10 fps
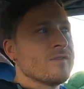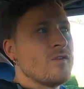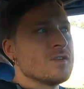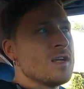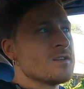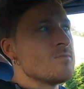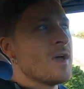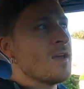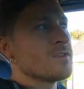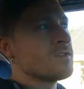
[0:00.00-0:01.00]
40,000
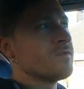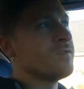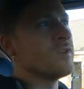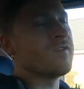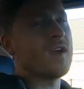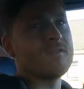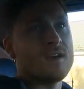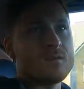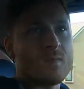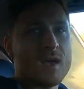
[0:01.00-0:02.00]
miles,
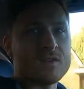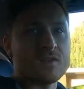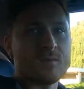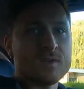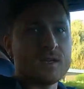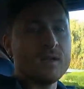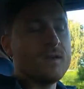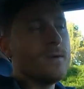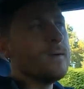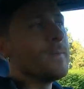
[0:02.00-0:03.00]
35,000 miles or something.
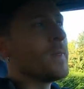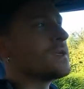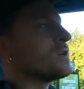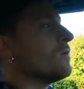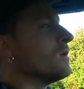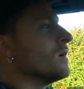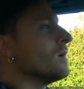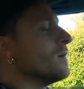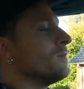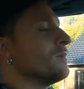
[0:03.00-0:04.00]
So
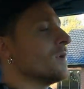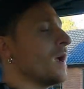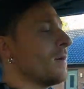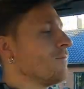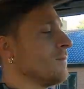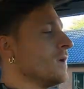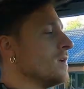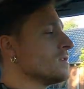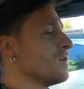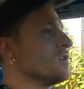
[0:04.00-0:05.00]
yeah,
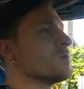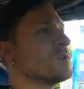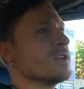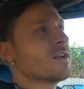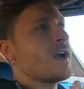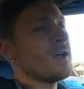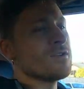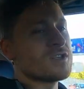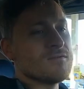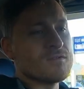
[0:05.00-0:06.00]
so this particular car
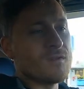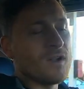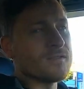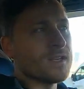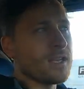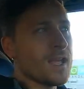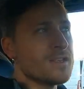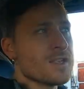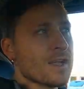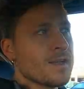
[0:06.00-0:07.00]
does 0 to 108
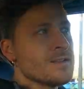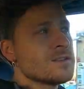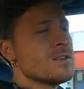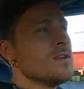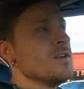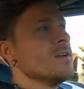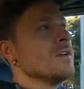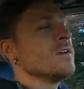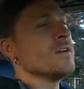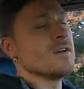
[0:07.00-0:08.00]
seconds,
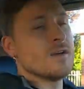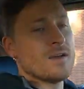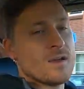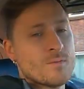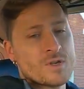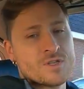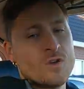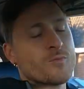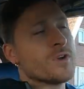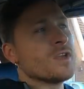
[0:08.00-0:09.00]
but
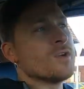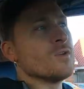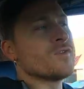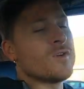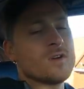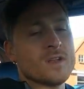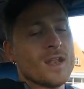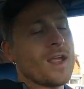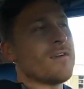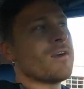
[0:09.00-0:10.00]
still pretty good for
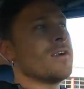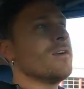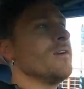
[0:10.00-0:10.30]
that era.